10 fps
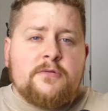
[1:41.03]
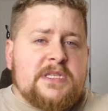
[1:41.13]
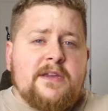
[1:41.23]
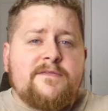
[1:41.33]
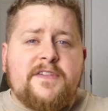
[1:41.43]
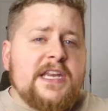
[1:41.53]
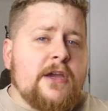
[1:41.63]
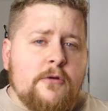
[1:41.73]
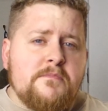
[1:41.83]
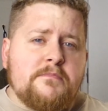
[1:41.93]
you'll see a
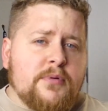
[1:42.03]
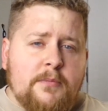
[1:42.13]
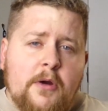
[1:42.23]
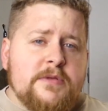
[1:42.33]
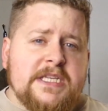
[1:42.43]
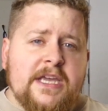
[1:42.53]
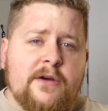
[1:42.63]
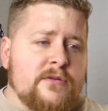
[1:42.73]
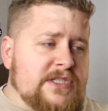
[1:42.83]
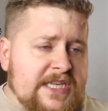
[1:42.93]
video promoting
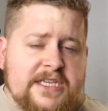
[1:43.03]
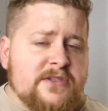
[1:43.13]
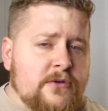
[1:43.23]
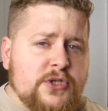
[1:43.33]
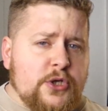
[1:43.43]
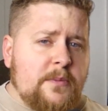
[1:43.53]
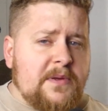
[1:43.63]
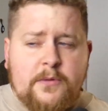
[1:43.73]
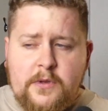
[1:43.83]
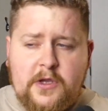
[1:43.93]
it on TikTok Shop
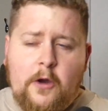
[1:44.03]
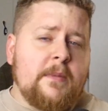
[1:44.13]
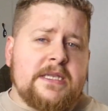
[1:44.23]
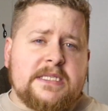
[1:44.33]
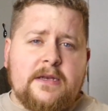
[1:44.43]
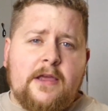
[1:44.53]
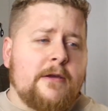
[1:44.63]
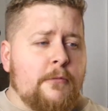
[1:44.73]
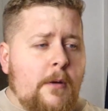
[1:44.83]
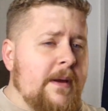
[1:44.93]
and all the comments are
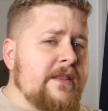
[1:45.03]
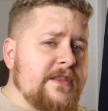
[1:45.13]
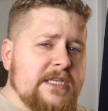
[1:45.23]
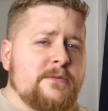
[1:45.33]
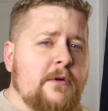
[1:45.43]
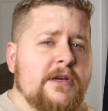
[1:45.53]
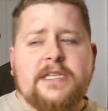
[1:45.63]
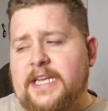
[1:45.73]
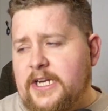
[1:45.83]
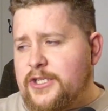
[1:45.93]
like, what about this one?
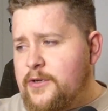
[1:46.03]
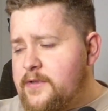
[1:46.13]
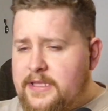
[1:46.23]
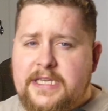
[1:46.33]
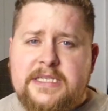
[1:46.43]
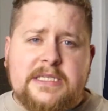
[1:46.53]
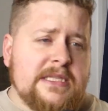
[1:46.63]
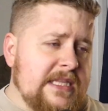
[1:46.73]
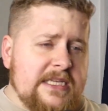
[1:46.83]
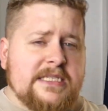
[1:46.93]
Attack Shark this.